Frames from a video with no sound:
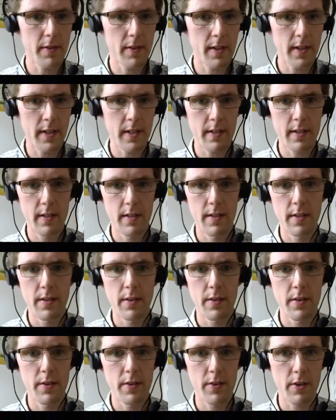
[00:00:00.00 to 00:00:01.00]
my slide.
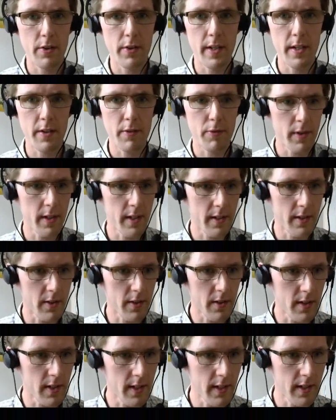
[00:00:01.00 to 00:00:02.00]
Sorry, it's really not